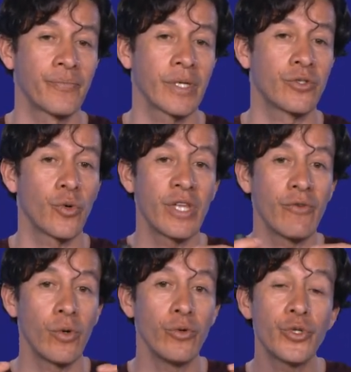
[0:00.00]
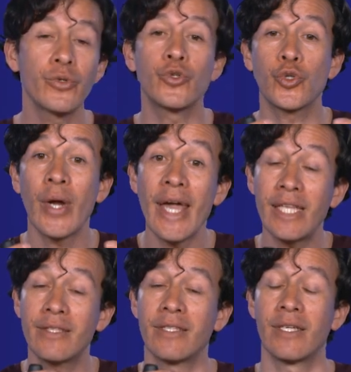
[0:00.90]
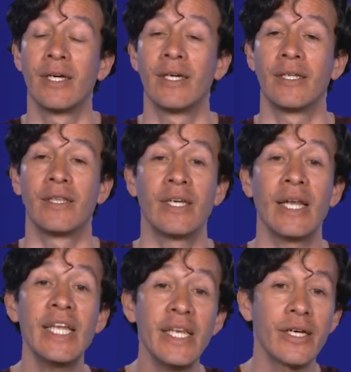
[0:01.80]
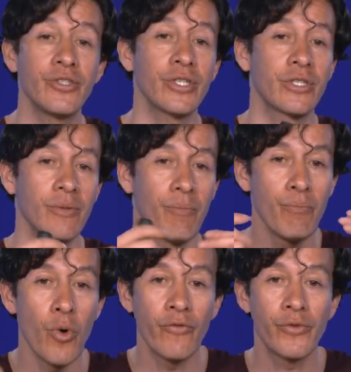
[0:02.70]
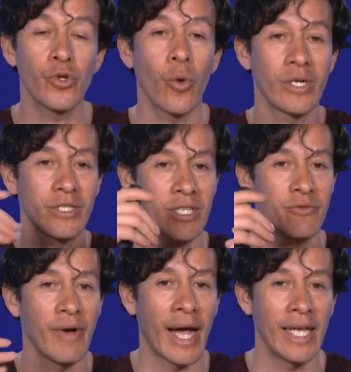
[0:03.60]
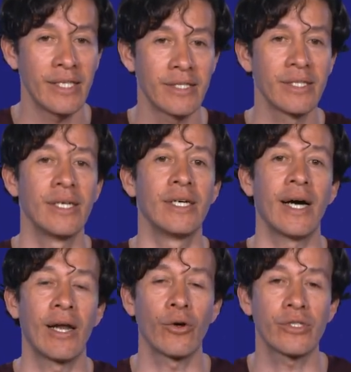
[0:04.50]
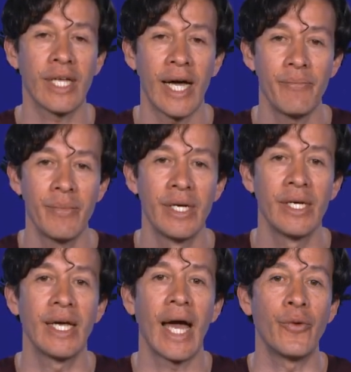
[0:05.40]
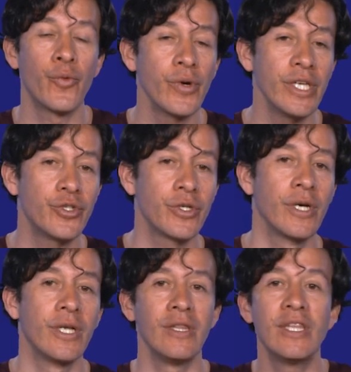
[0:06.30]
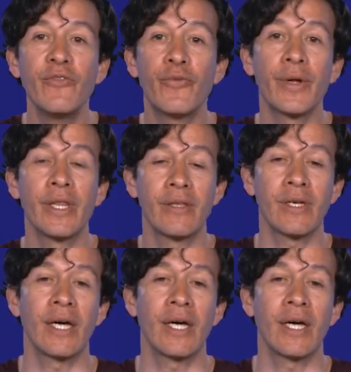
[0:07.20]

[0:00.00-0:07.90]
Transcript: So the evolution traits, the lineages, move towards these valleys a long time and reach different